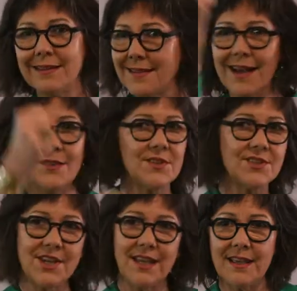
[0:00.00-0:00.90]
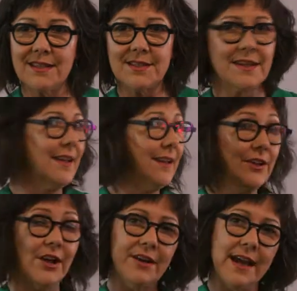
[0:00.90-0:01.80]
down the stairs,
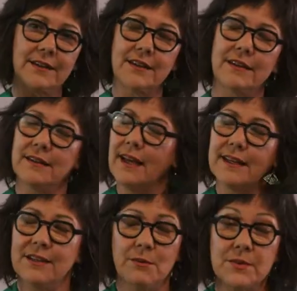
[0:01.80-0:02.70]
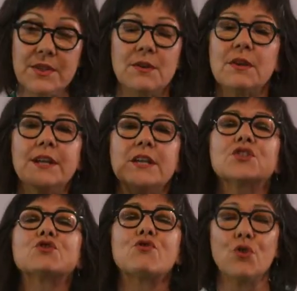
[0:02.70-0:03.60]
it was an
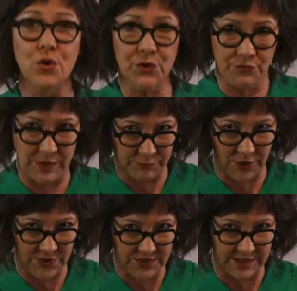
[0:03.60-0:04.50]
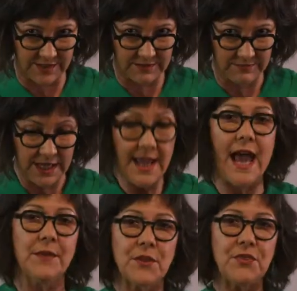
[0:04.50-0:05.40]
extraordinary process.
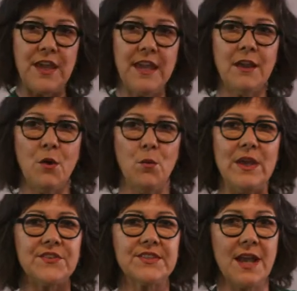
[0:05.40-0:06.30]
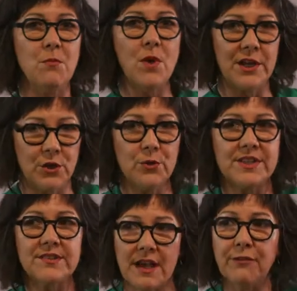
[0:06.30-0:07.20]
And the thing with someone who
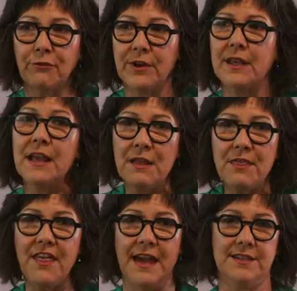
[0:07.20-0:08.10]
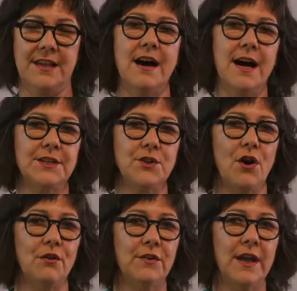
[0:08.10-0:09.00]
is suffering that kind
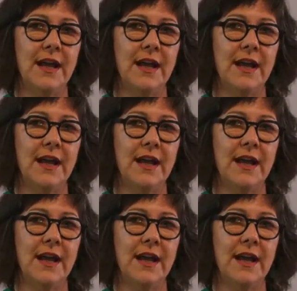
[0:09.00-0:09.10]
of